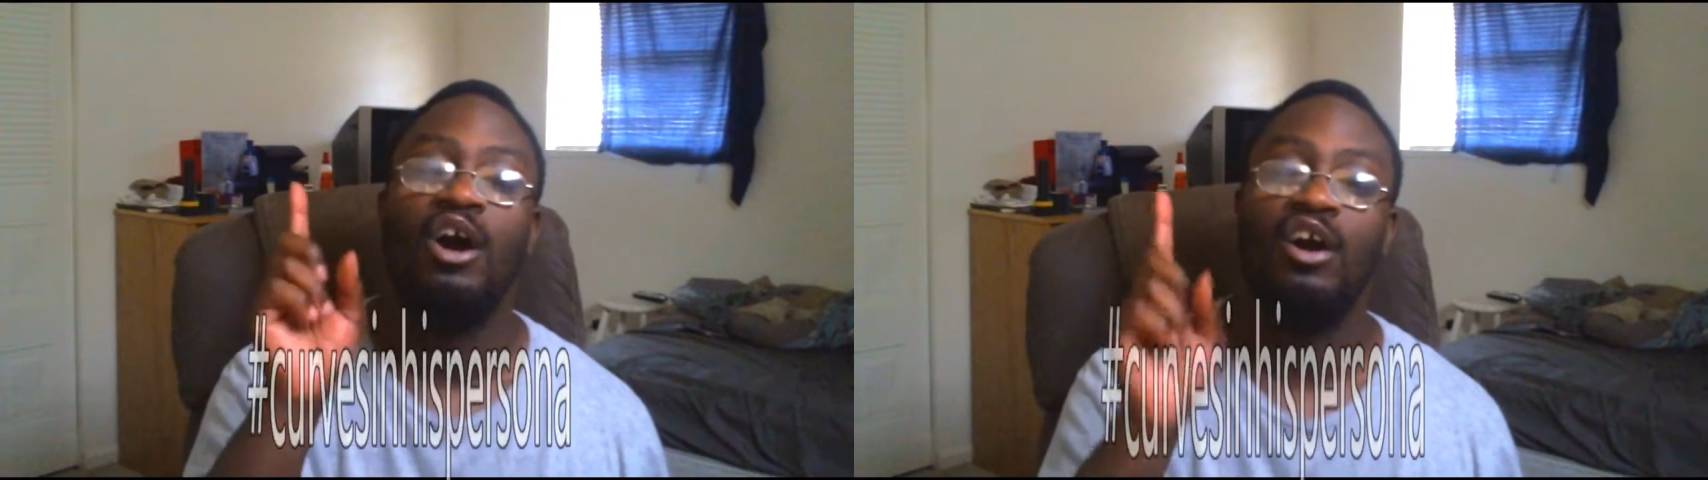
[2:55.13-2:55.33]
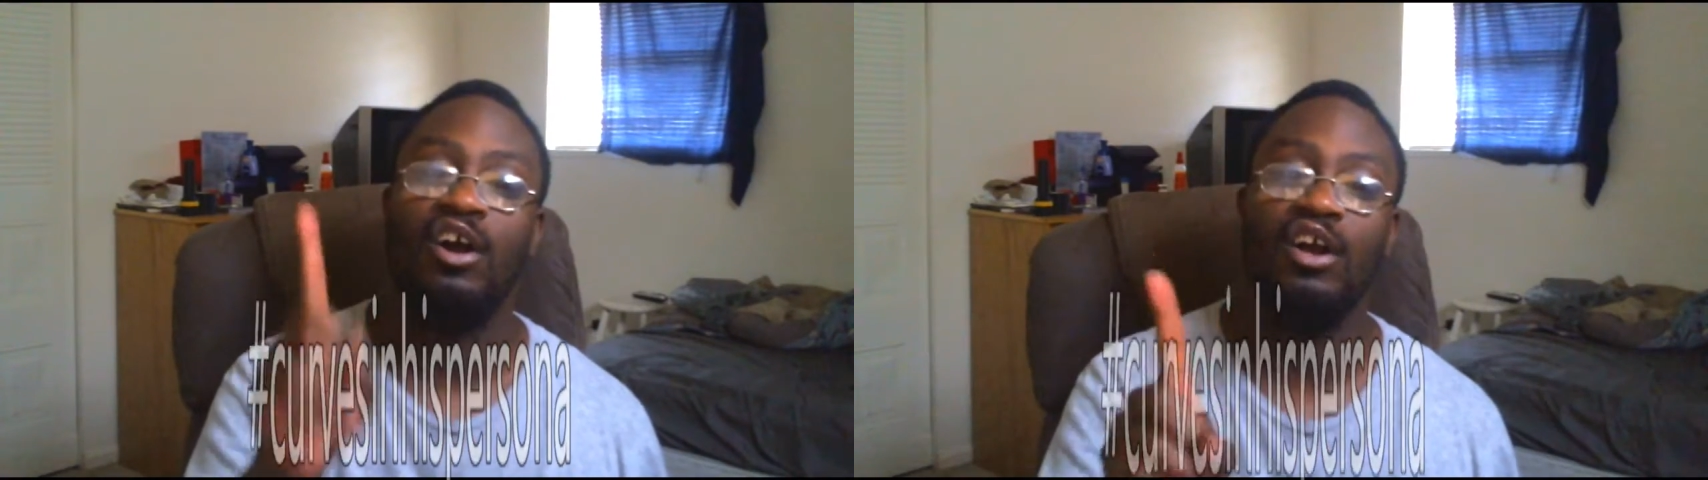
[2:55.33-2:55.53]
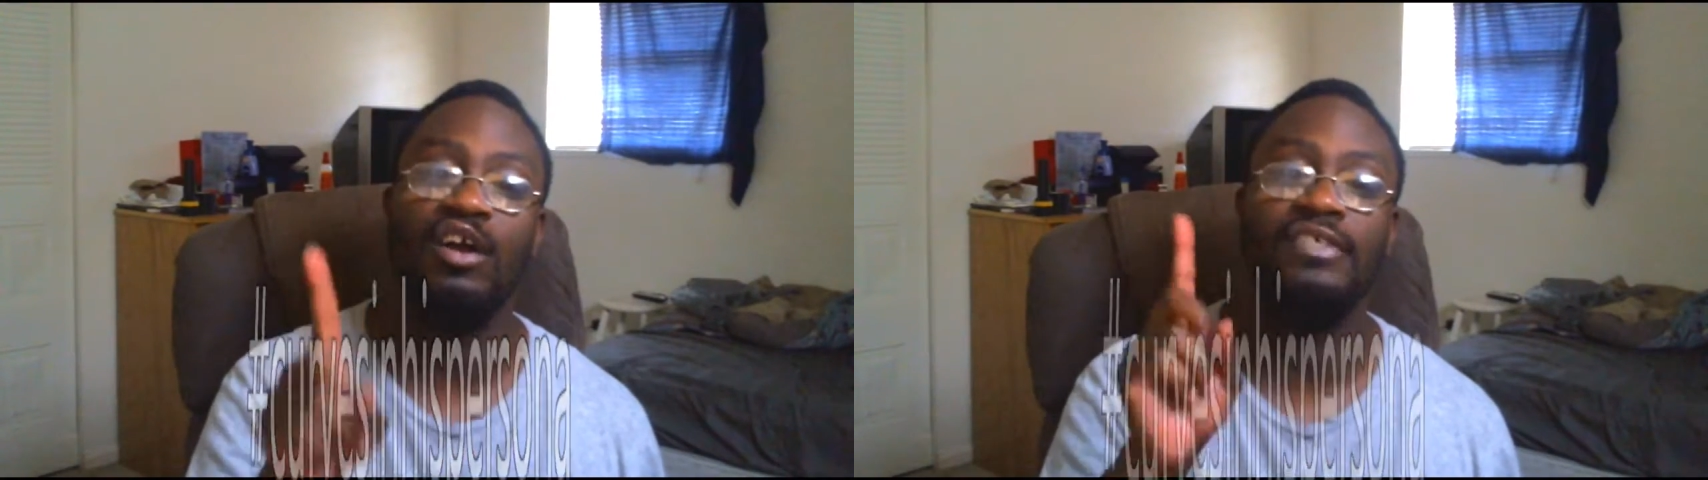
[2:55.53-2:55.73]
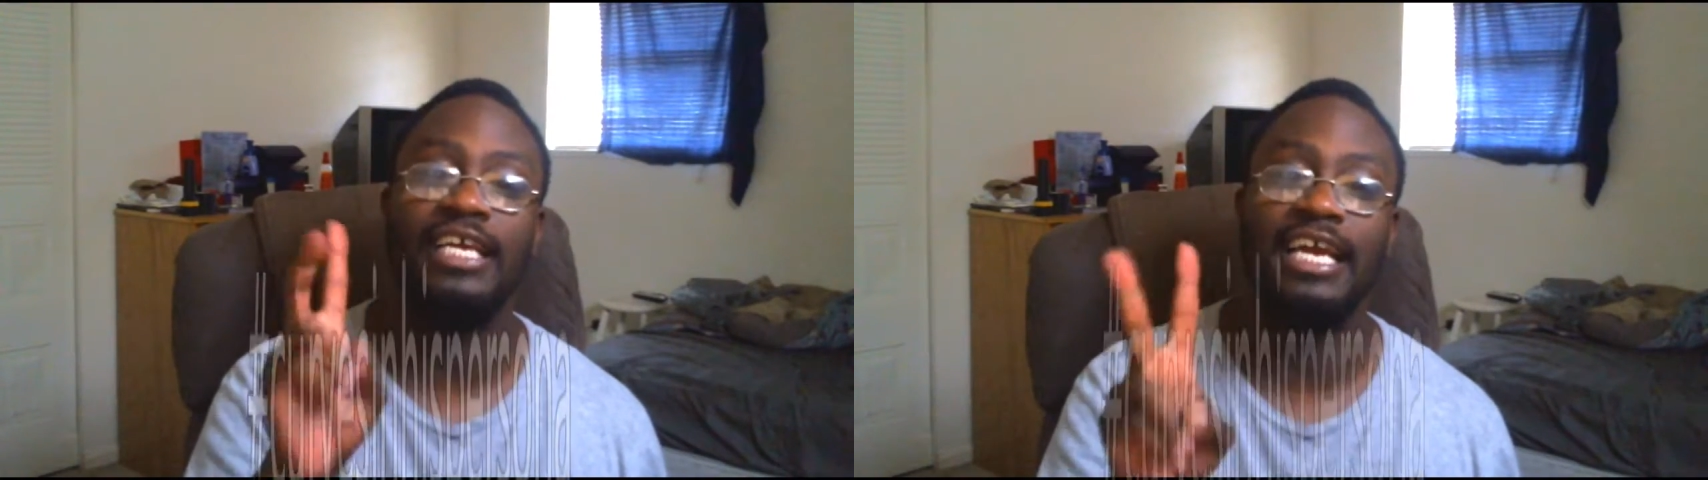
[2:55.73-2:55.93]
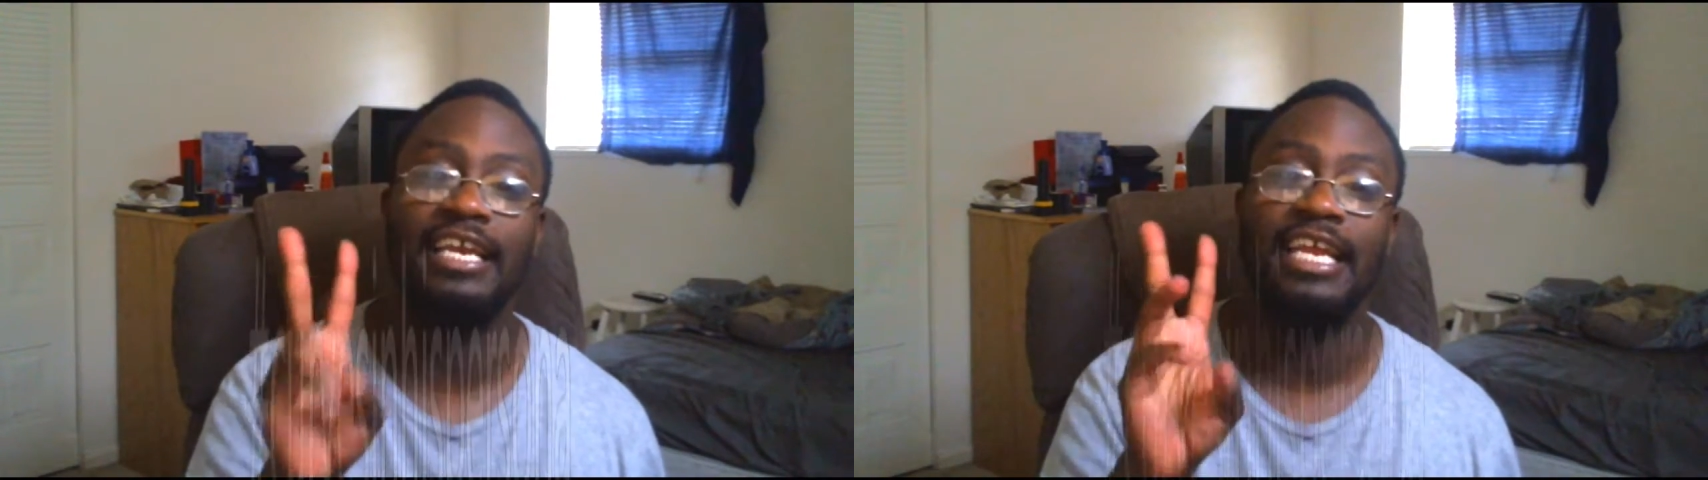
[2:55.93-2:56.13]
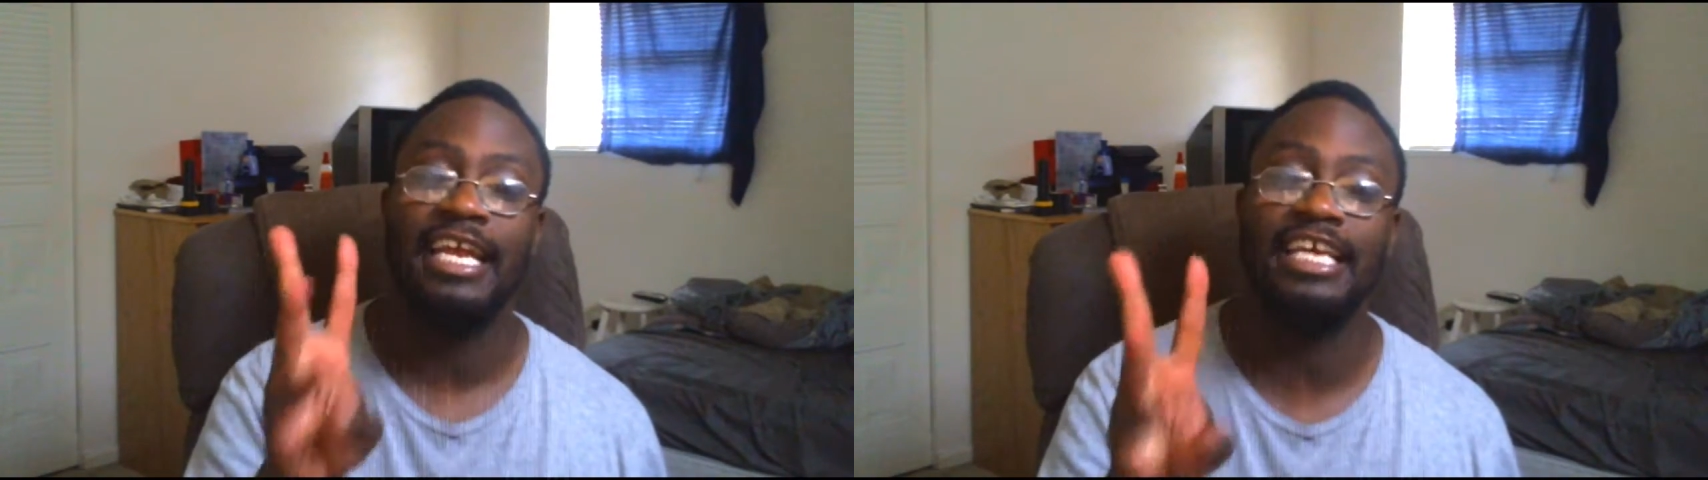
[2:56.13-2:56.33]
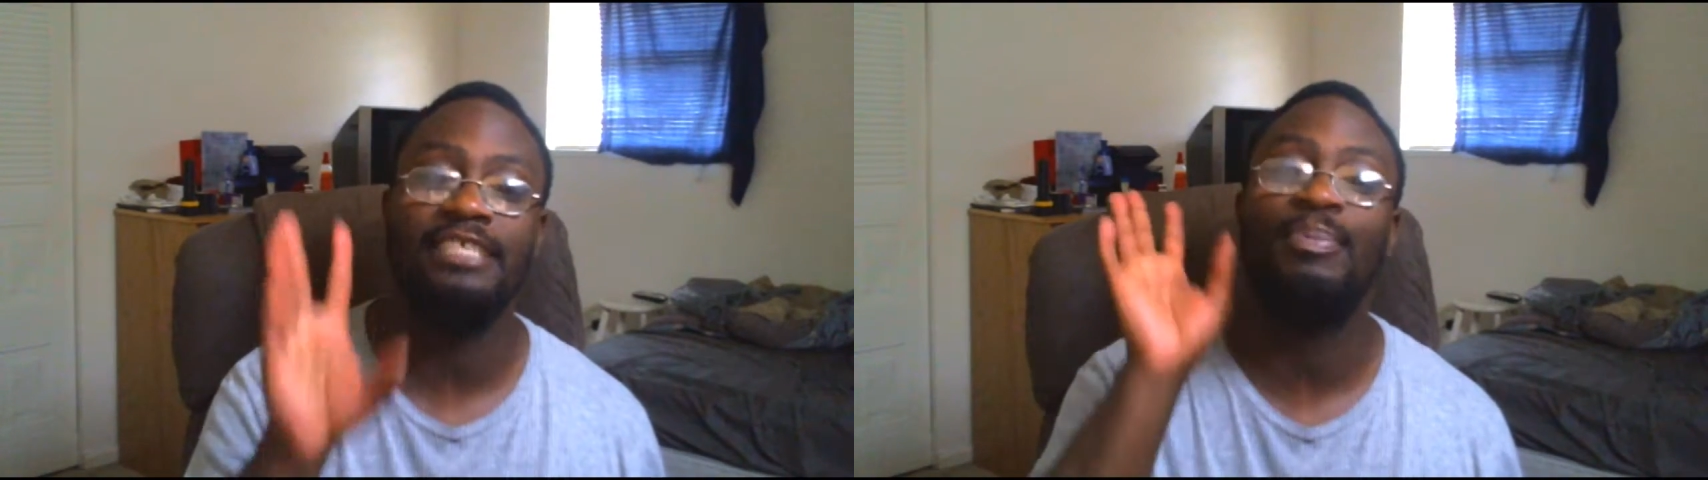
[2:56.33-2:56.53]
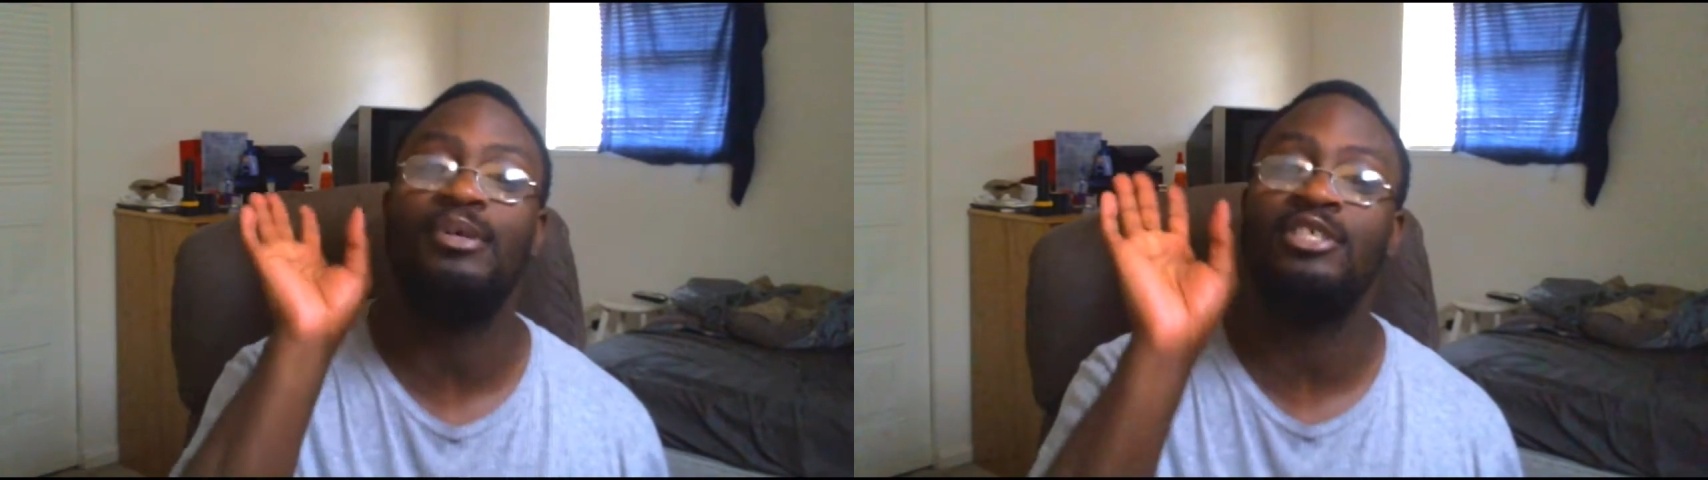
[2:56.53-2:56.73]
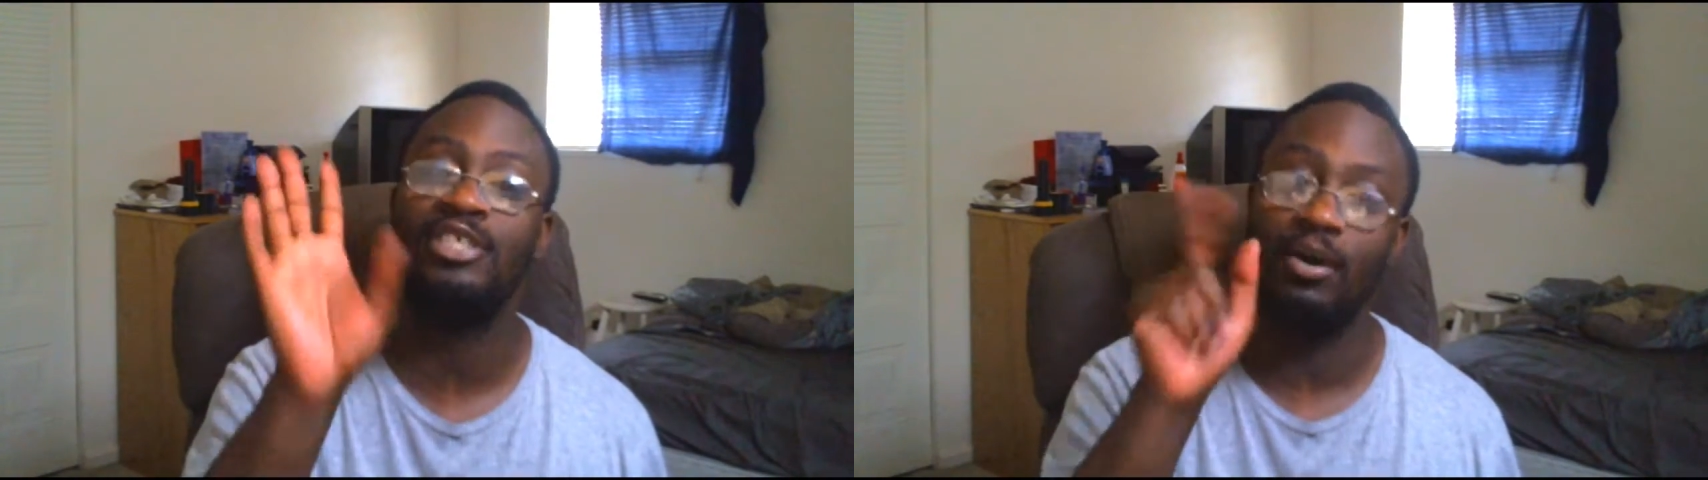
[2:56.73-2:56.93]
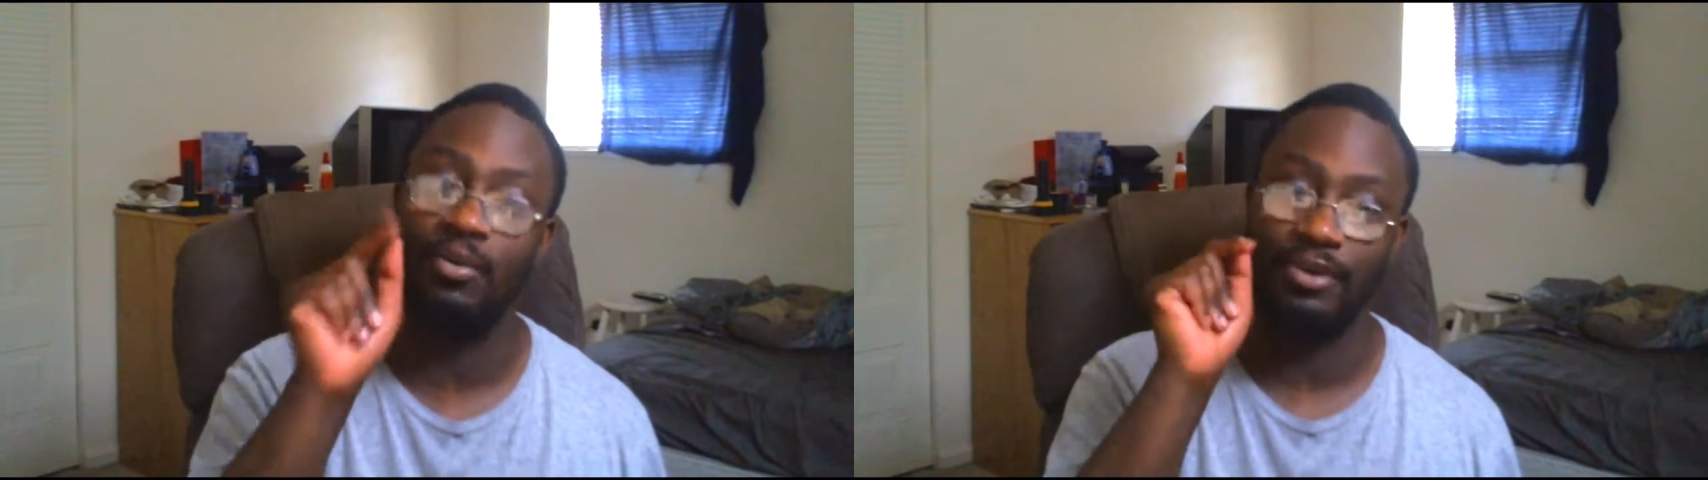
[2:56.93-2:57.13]
curves in his
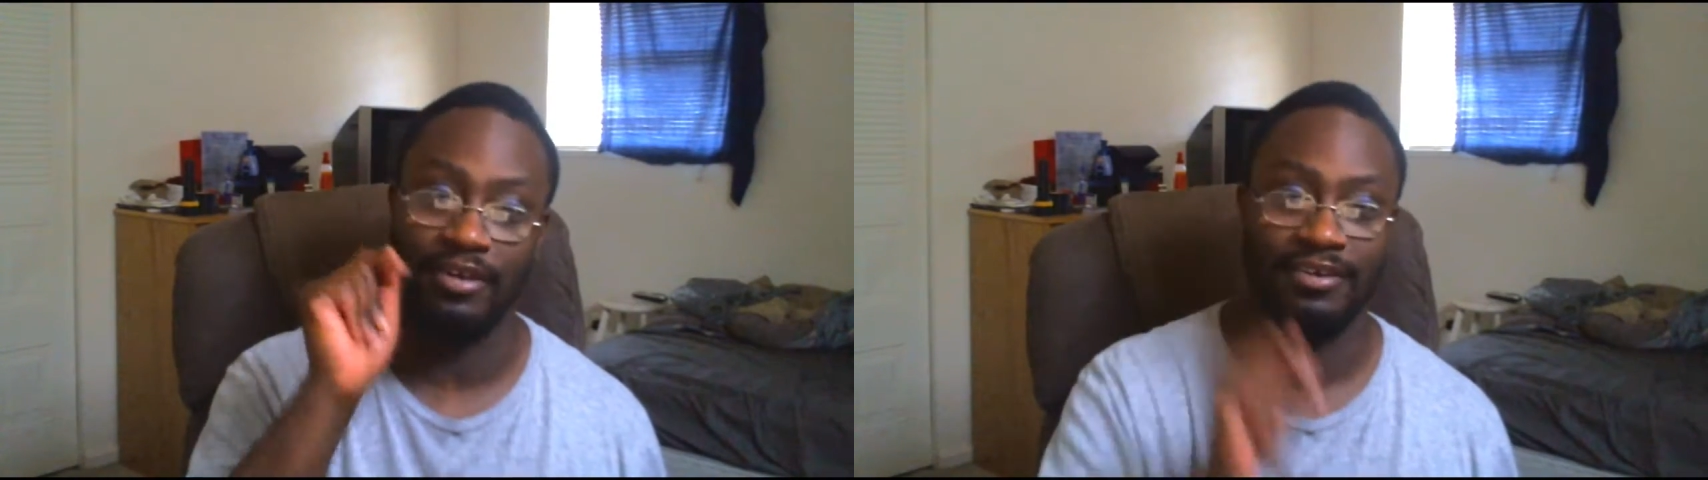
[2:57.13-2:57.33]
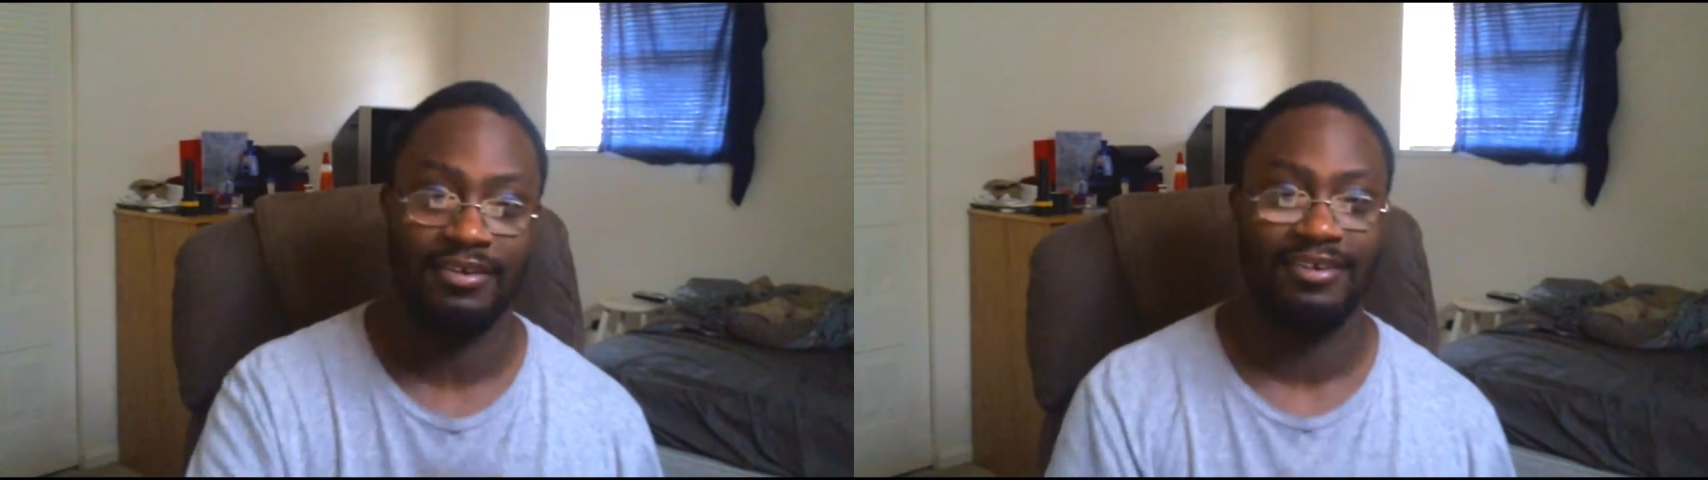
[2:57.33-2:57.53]
persona.